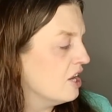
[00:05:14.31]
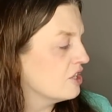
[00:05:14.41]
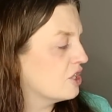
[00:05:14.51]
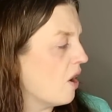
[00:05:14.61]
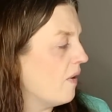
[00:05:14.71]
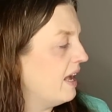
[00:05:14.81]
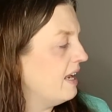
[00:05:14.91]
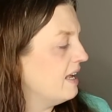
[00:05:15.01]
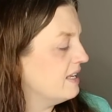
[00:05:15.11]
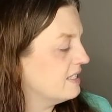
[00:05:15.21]
So
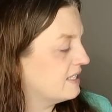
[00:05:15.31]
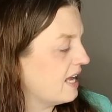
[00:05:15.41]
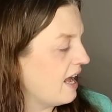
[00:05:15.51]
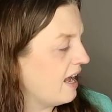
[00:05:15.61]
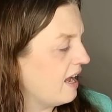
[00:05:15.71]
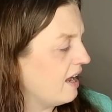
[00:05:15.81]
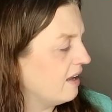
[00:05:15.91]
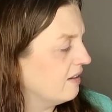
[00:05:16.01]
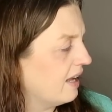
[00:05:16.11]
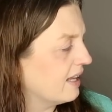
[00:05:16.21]
it is
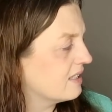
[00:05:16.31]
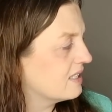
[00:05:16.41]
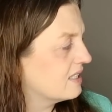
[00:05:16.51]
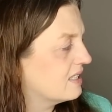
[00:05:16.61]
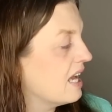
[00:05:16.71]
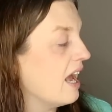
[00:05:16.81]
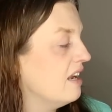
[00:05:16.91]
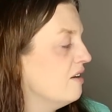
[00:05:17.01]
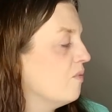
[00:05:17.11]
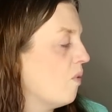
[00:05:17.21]
a like
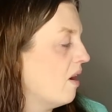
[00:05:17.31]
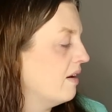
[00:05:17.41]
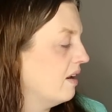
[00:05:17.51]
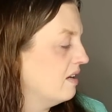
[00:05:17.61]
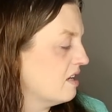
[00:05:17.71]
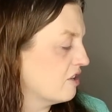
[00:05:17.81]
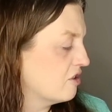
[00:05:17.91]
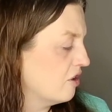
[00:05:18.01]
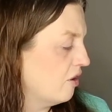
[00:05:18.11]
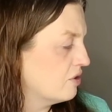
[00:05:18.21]
10 in 1
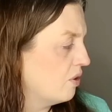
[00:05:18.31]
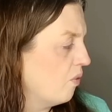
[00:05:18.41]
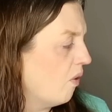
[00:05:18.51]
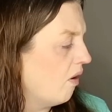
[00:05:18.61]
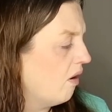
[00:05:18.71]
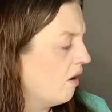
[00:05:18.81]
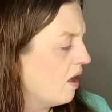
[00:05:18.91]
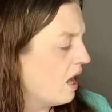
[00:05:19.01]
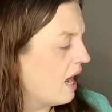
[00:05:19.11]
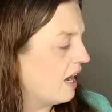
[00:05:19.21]
industrial tool
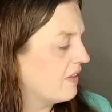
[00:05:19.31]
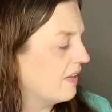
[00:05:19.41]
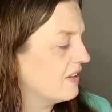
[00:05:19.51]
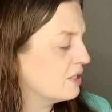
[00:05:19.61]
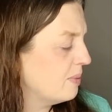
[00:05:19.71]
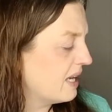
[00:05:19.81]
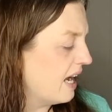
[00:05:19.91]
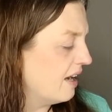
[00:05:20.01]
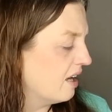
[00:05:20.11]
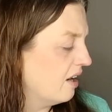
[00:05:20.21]
and I thought this would be
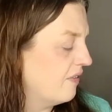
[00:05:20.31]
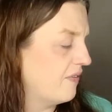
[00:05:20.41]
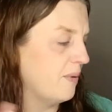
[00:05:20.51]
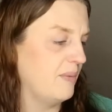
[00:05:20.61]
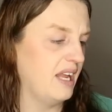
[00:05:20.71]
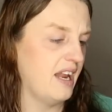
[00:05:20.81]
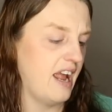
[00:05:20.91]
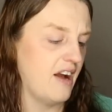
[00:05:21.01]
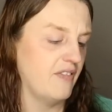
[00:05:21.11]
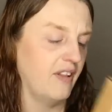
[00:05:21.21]
kind of good for me to
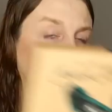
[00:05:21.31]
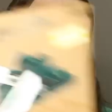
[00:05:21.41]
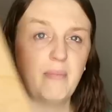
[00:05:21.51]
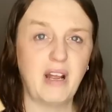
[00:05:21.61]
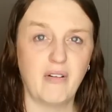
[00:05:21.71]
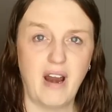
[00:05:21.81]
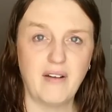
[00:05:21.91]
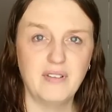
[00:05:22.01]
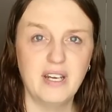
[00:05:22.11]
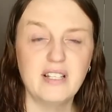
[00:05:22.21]
have for like with my
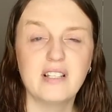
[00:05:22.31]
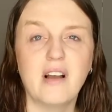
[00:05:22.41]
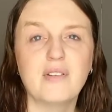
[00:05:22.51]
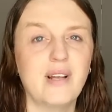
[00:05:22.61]
crafting and stuff.